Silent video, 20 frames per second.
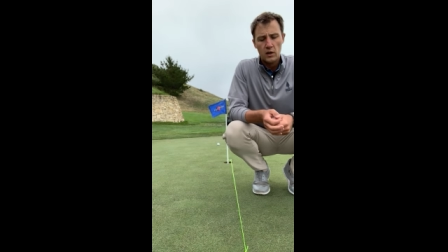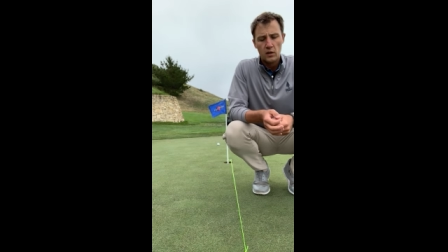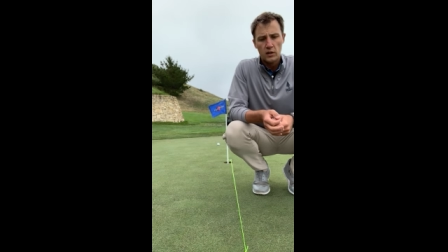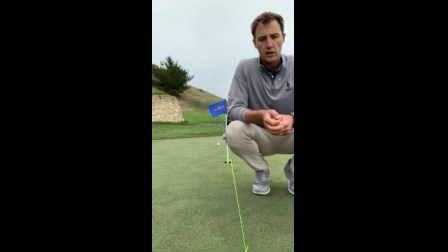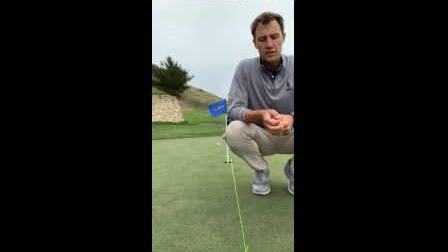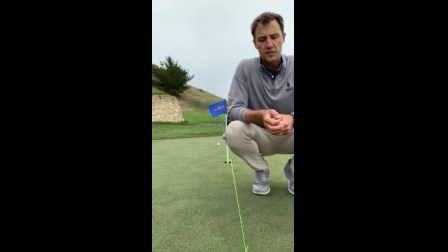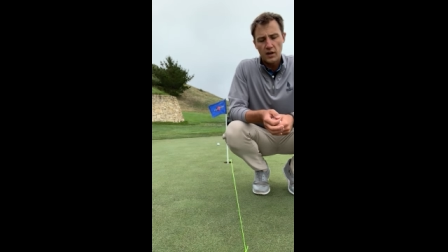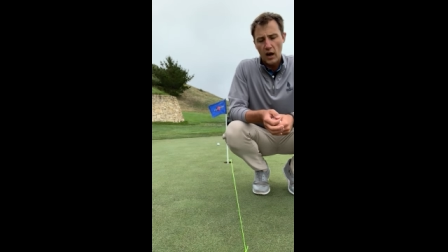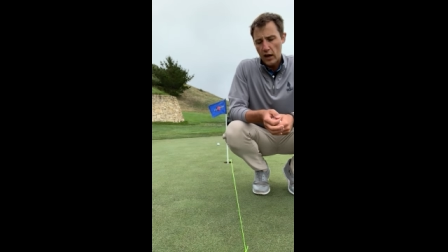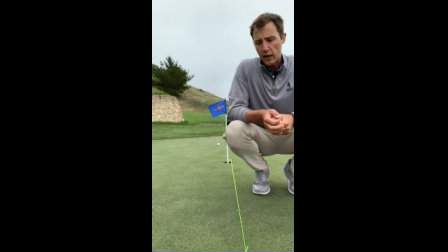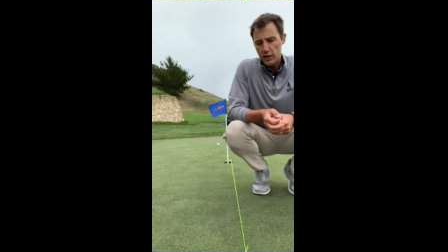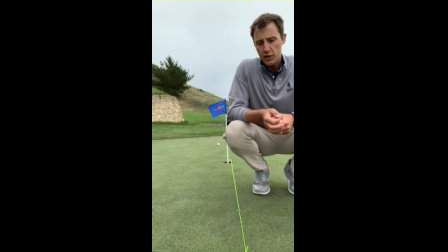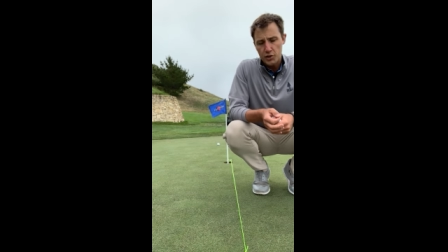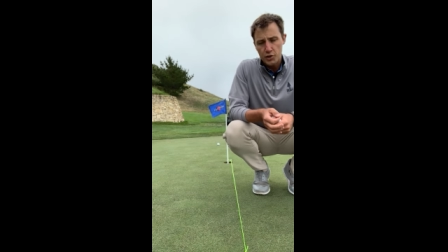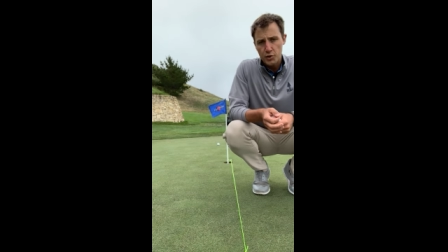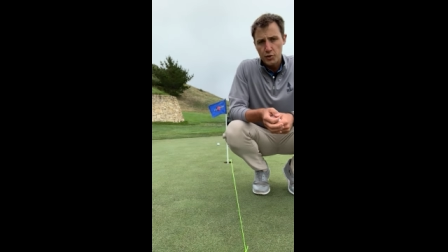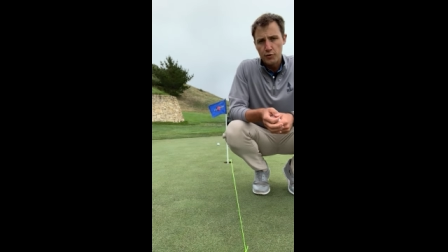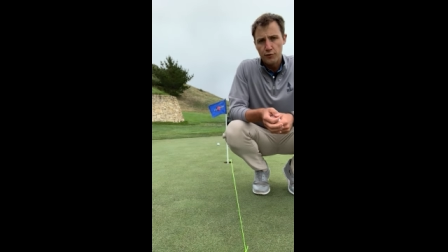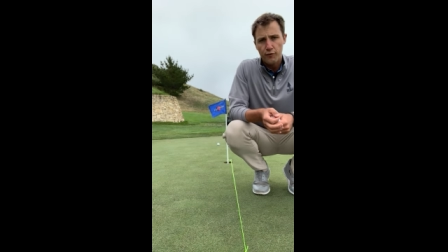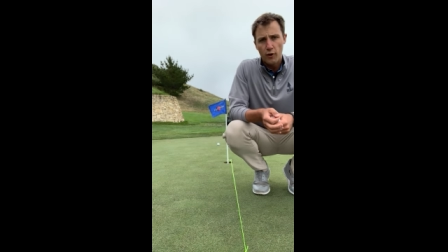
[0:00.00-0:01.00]
Let's not get
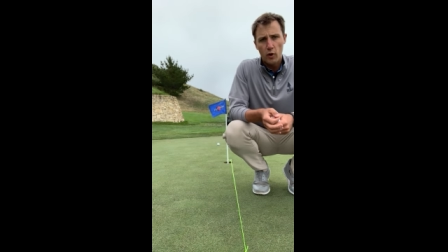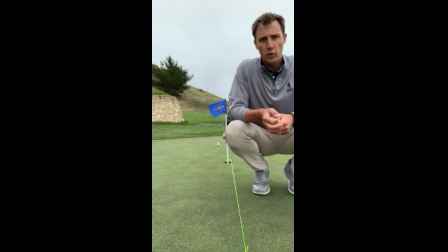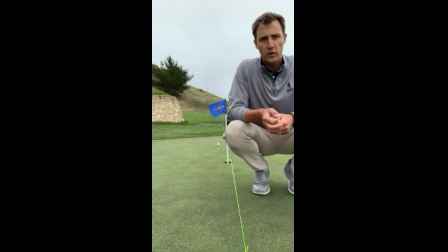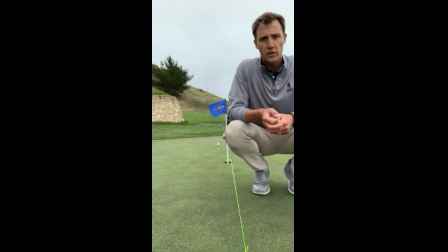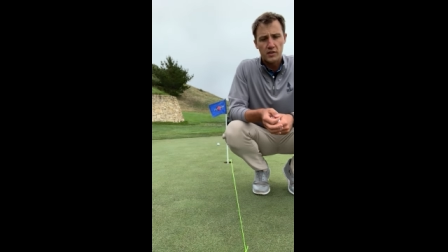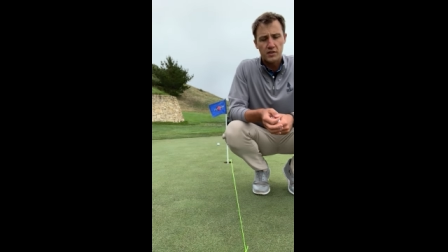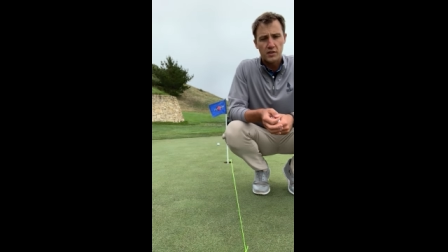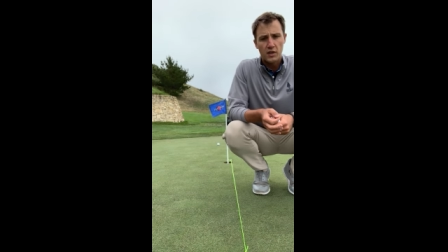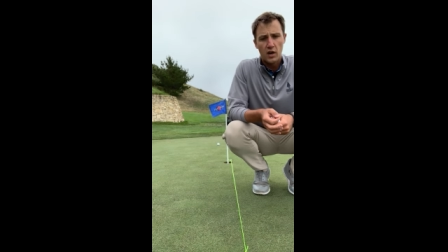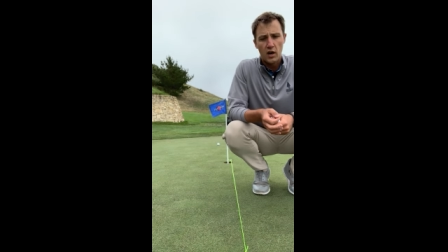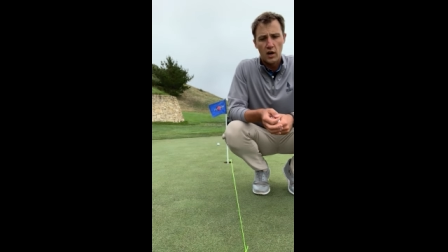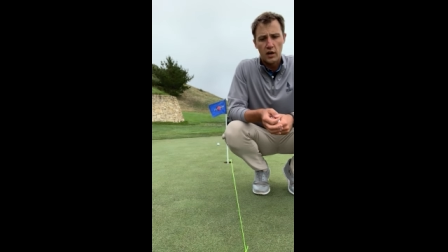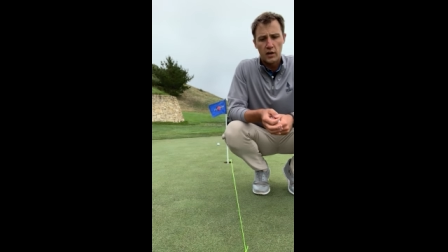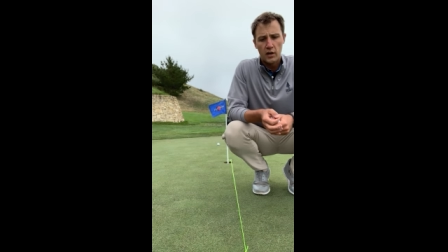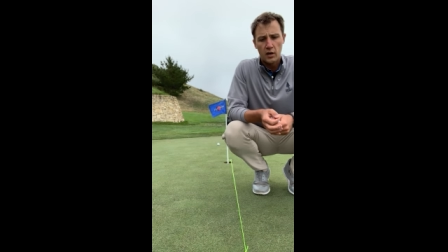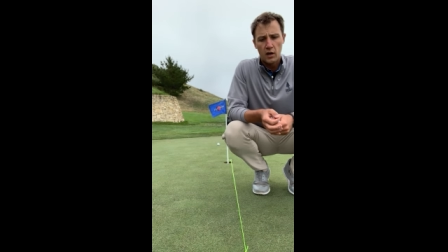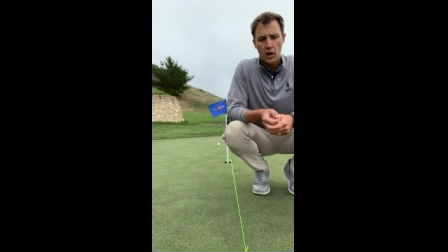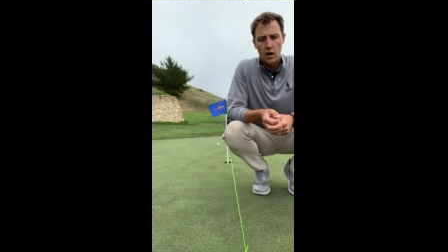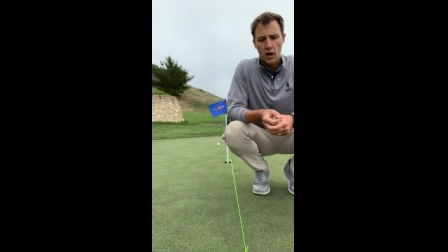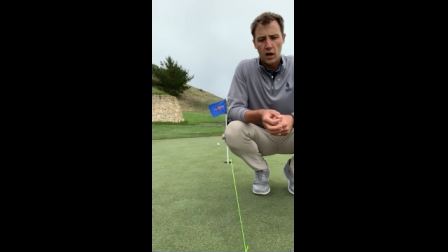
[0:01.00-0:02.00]
too focused
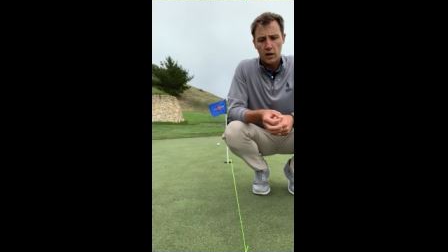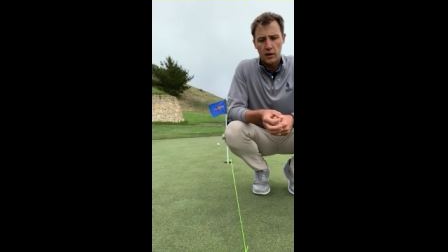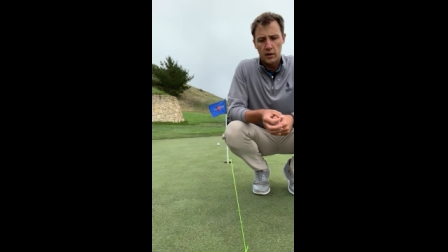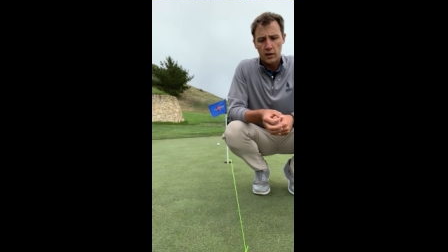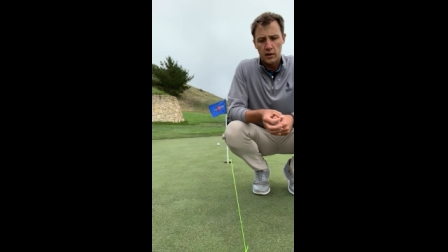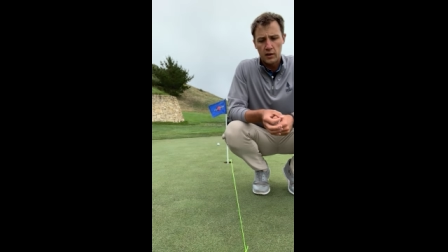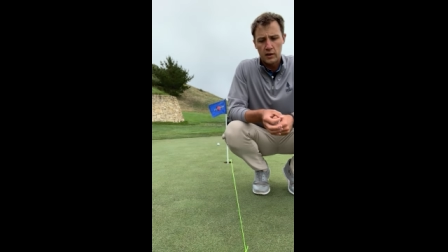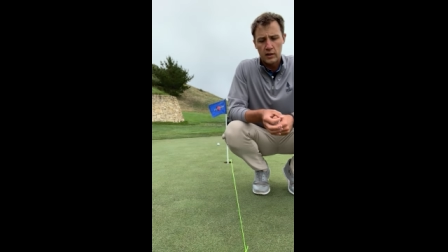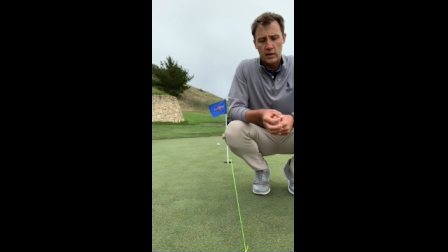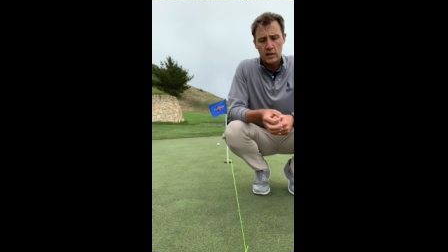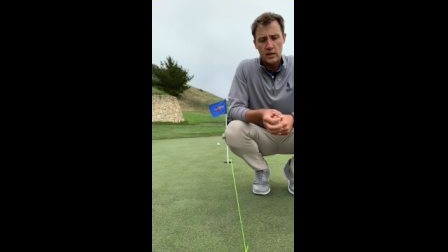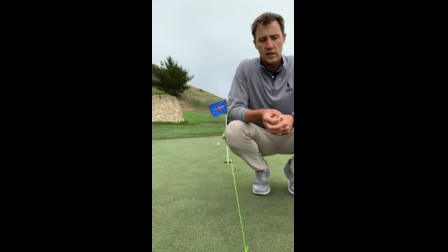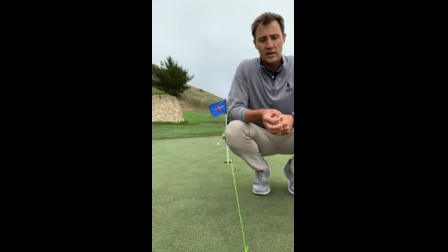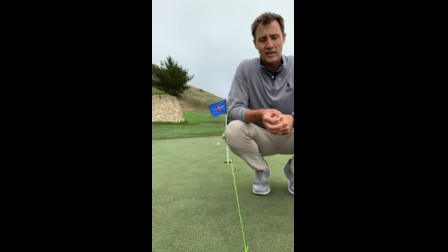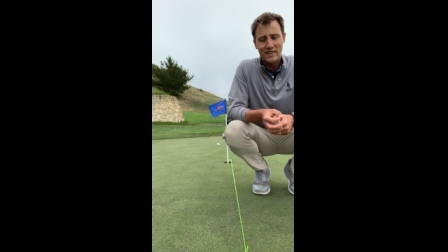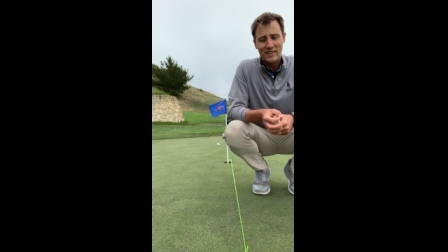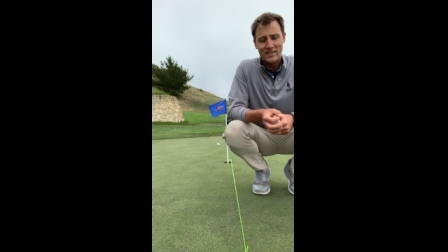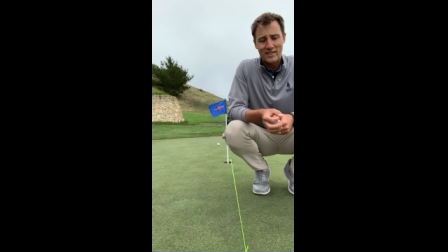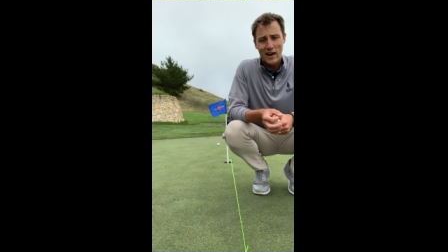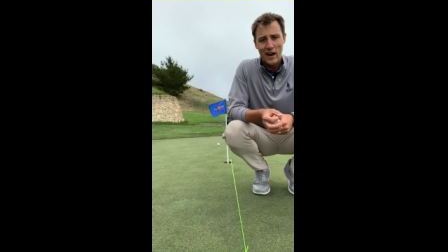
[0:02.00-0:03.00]
on, on the,
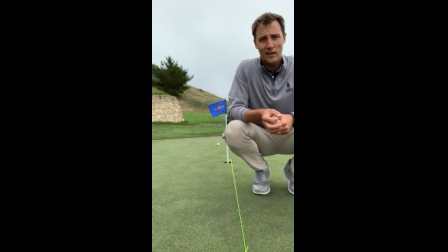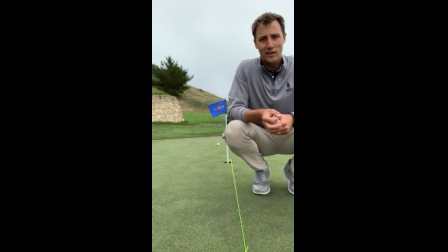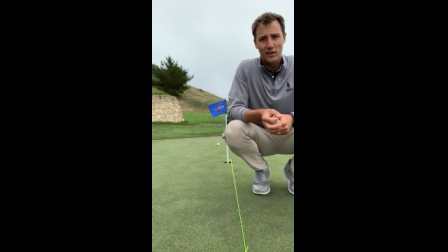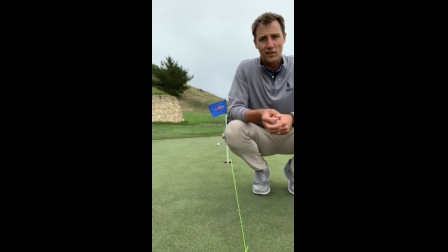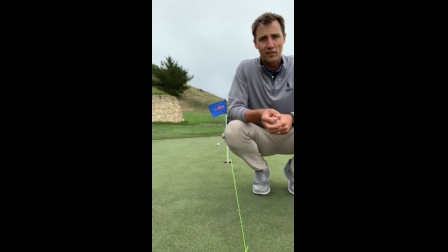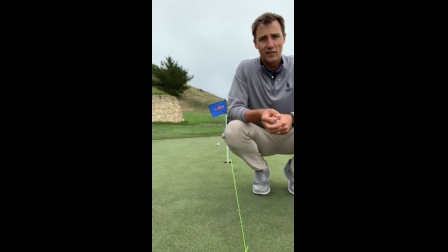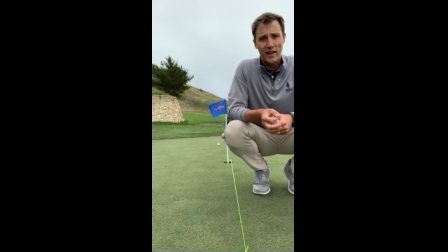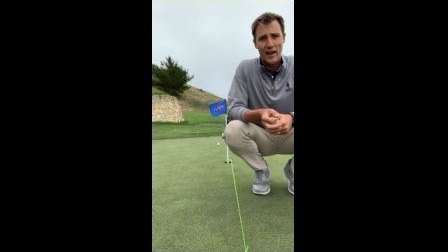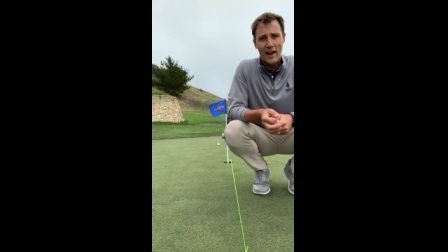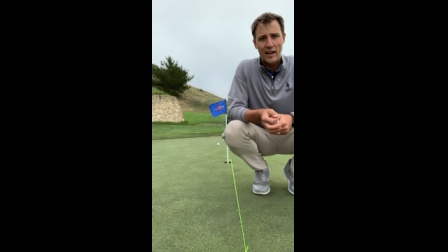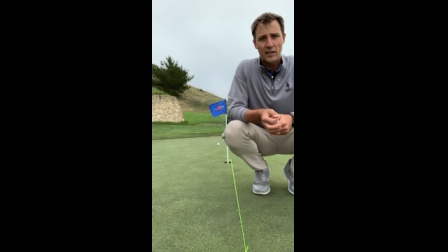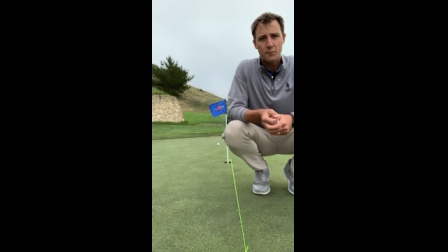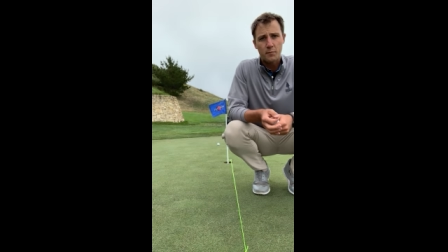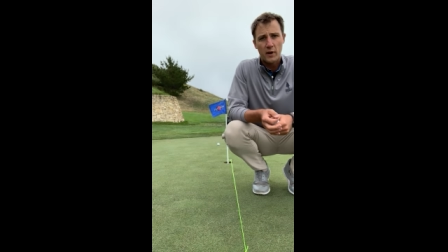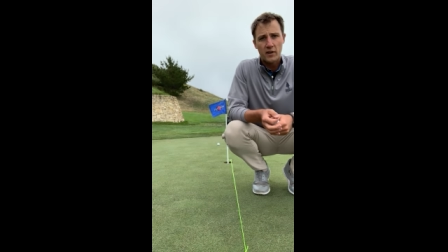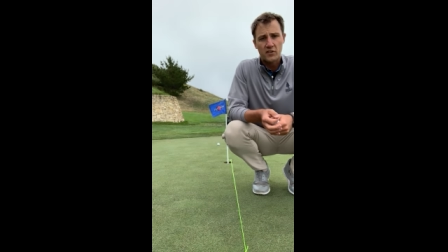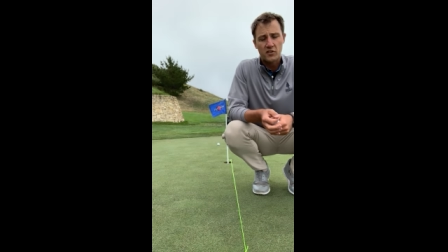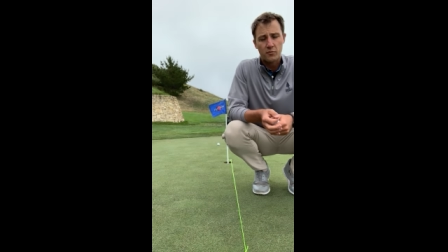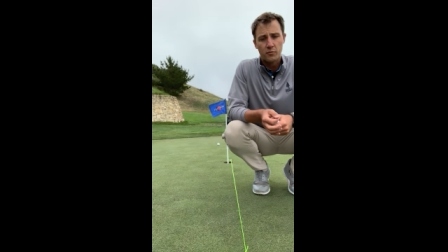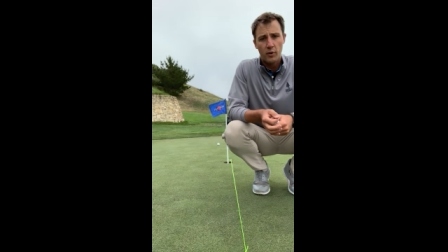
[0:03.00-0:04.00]
the technical
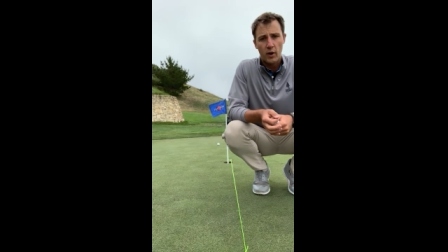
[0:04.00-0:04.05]
aspects of